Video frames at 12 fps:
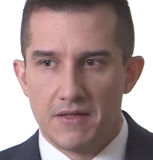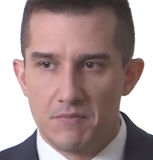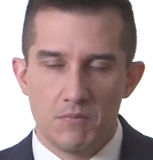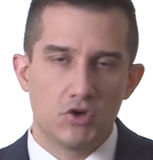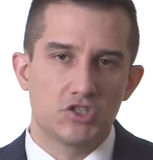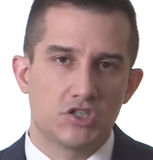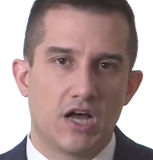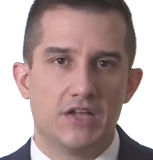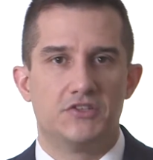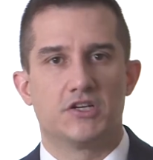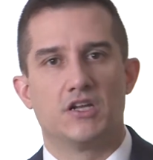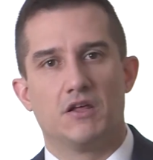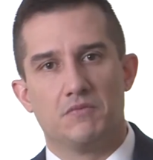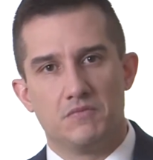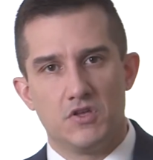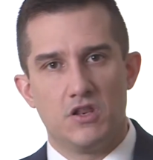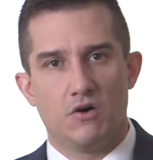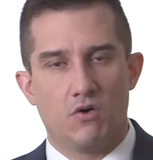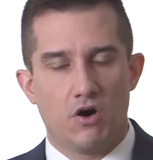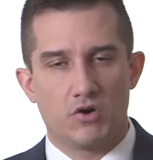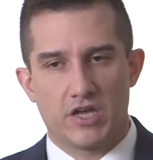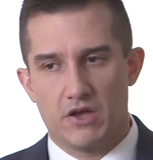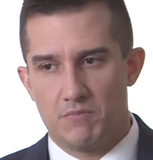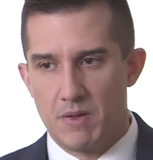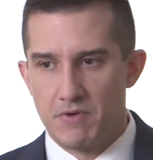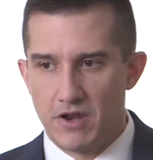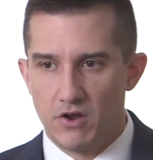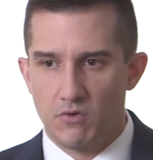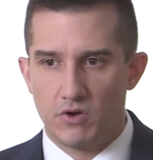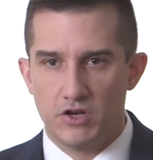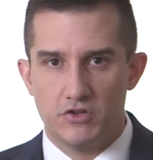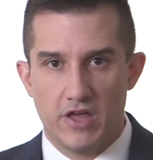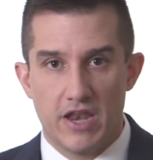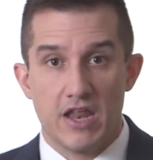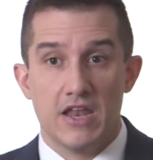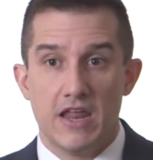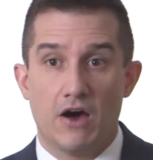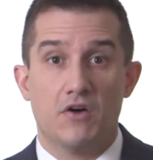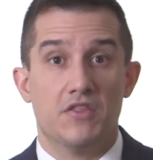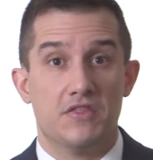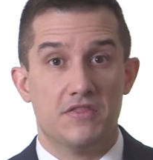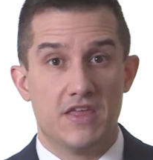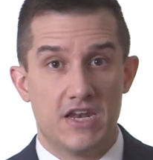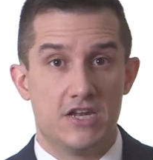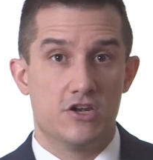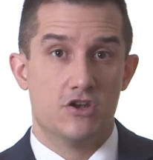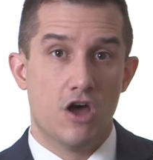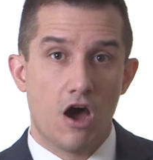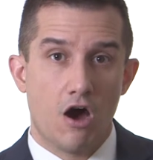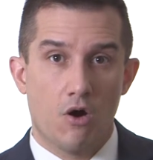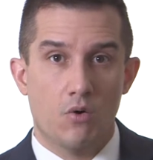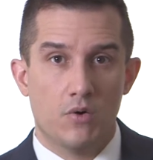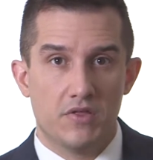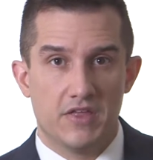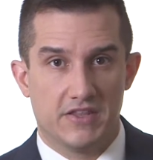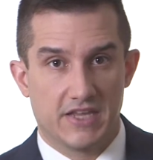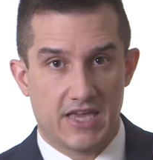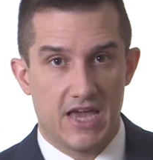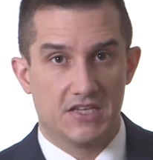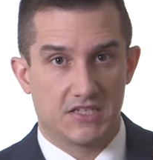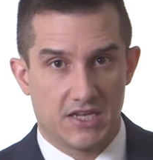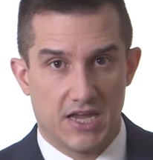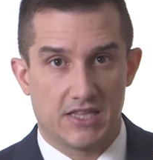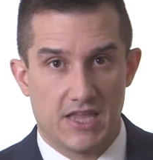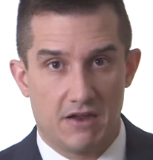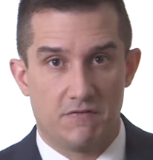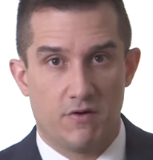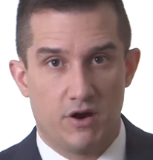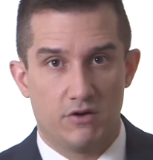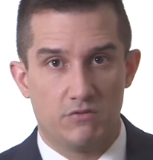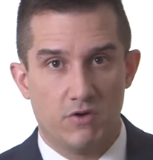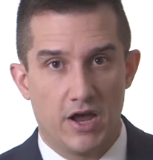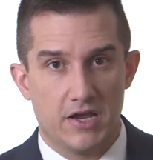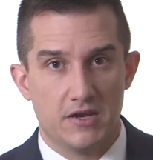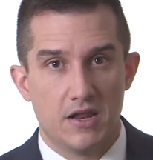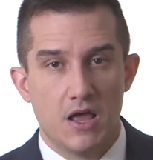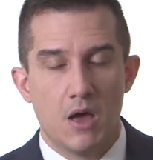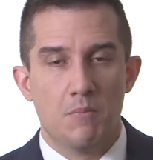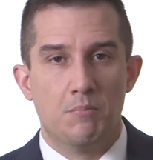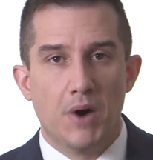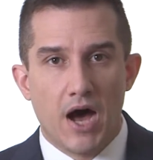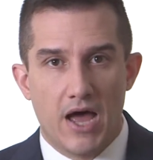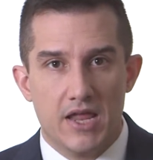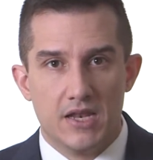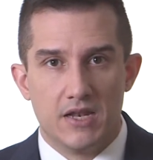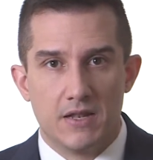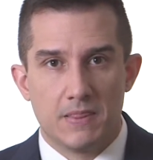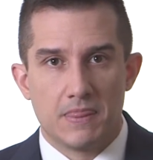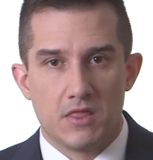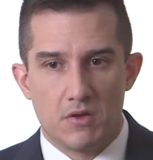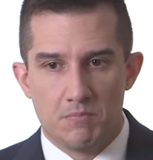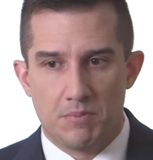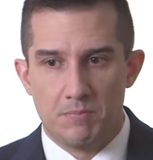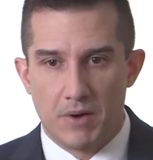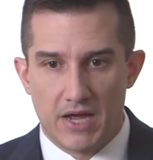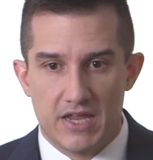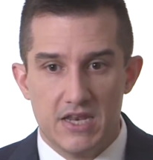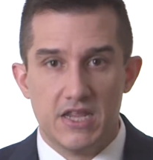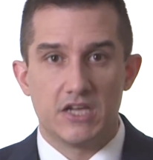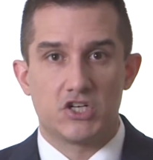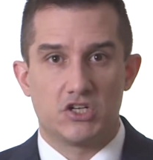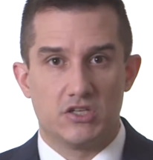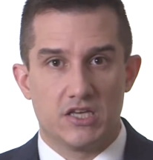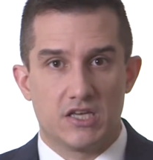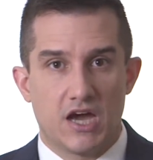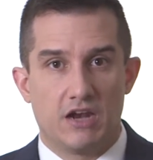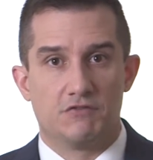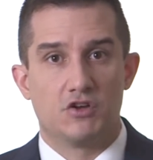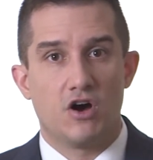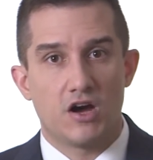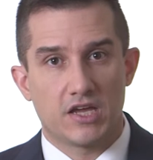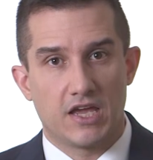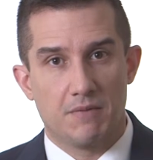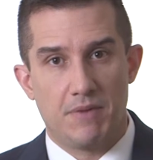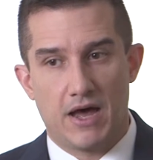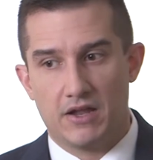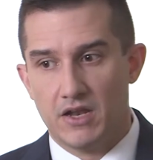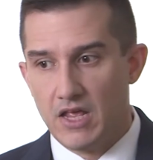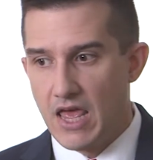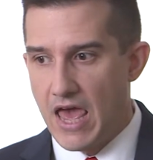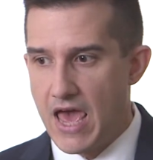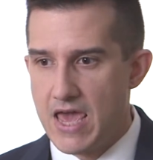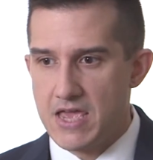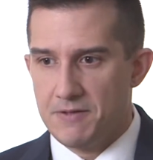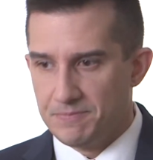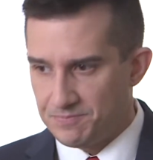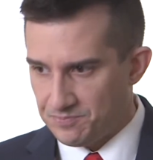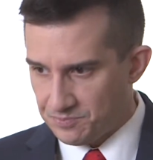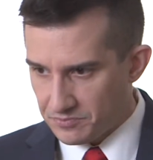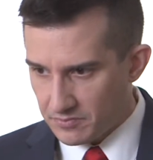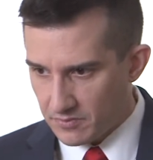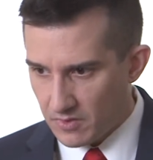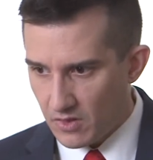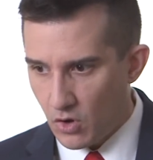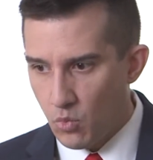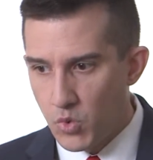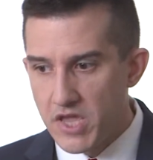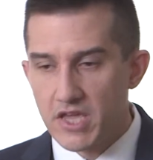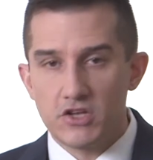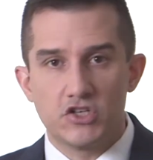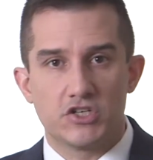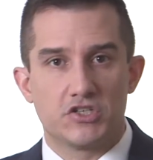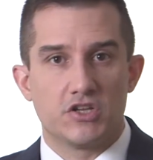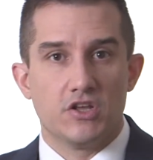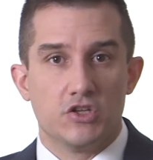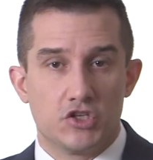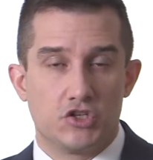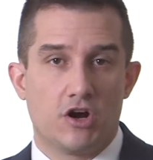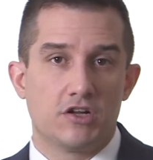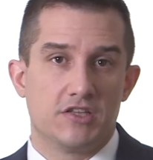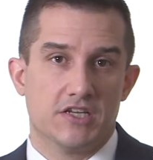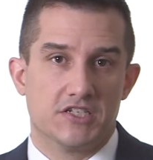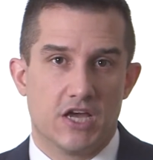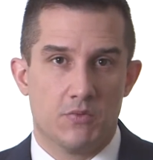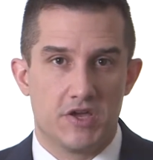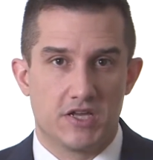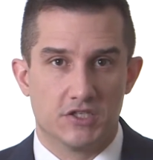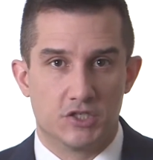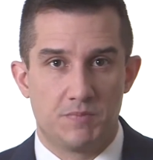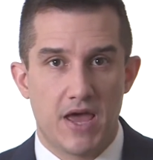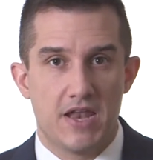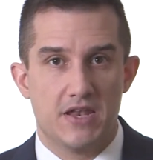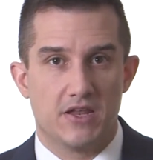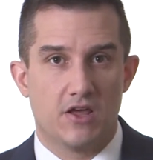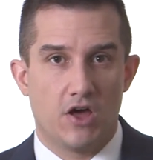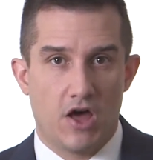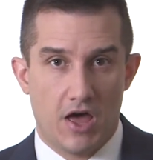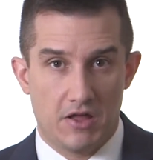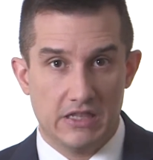Most clients are going to, okay, maybe I don't want to do that. Now, they need to know that the case can get that far, right? But by initially kind of talking about, hey, we can just start this and we can spend a